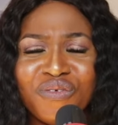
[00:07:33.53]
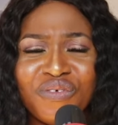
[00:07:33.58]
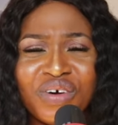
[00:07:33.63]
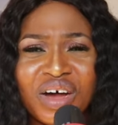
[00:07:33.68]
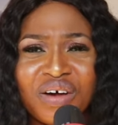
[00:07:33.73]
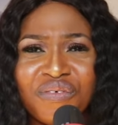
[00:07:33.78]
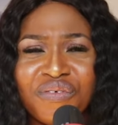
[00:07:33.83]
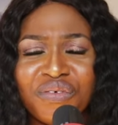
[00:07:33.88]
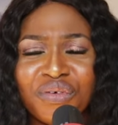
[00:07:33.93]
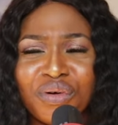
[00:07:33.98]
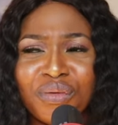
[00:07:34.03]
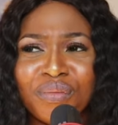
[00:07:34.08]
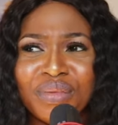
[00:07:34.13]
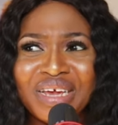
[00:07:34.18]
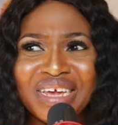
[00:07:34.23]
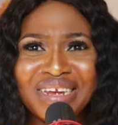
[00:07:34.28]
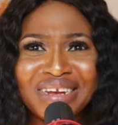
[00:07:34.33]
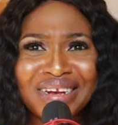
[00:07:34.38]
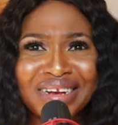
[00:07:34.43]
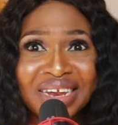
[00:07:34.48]
far
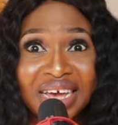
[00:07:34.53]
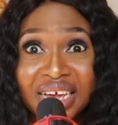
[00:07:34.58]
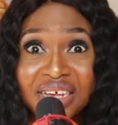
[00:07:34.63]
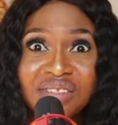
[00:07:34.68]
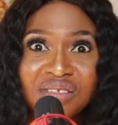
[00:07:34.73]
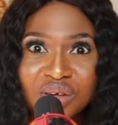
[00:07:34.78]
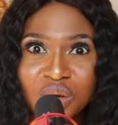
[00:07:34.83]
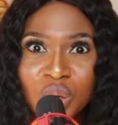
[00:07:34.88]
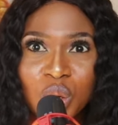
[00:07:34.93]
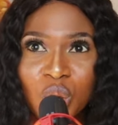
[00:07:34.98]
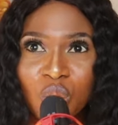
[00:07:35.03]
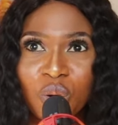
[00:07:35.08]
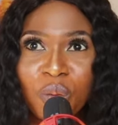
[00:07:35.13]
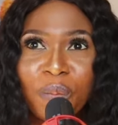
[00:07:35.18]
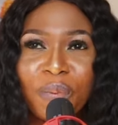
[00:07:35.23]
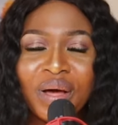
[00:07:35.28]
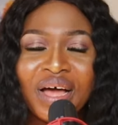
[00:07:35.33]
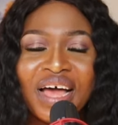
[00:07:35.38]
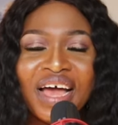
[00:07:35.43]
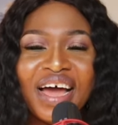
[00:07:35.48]
from a
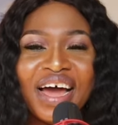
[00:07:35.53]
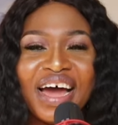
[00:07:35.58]
nightclub,